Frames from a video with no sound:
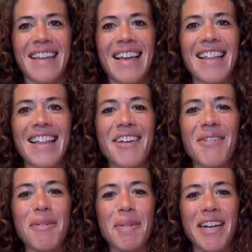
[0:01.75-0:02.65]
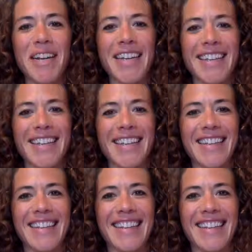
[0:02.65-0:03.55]
Hello, everybody.
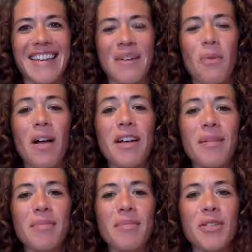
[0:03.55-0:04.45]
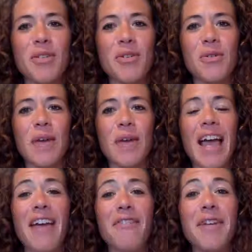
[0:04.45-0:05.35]
Welcome to
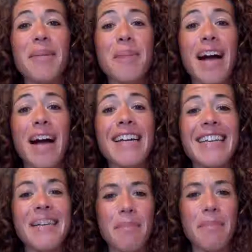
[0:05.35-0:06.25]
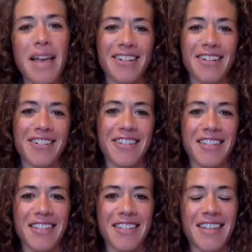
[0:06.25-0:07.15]
Everybody
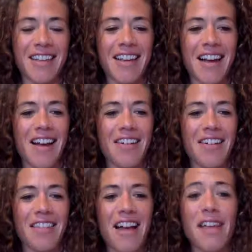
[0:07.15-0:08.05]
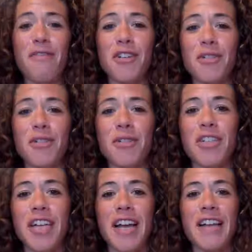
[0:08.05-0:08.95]
Matters, our live virtual
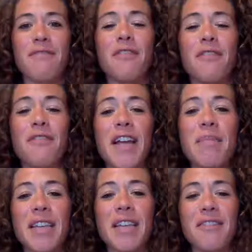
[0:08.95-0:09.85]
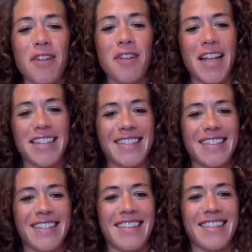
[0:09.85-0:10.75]
chat for family and
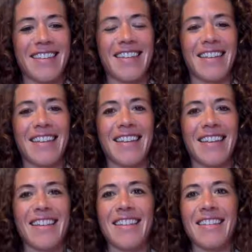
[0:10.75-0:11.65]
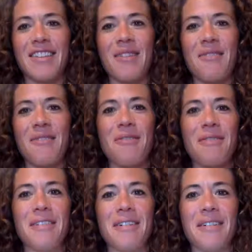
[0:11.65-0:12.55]
friends.
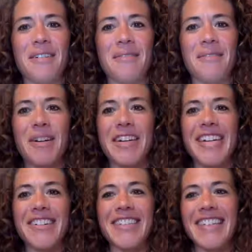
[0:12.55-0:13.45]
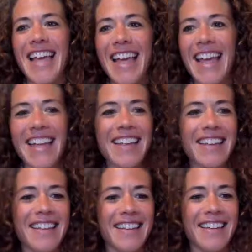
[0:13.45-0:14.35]
So, we're here today
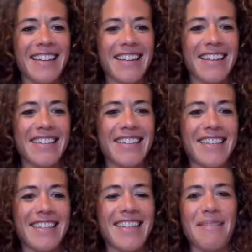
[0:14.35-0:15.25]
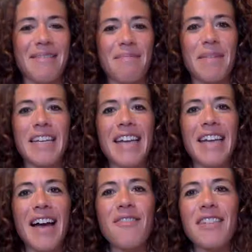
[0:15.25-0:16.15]
to be in
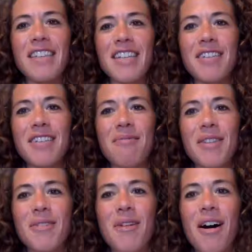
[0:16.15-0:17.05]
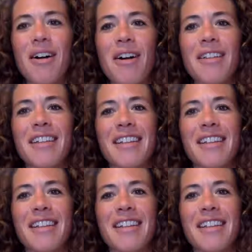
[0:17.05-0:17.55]
conversation with you all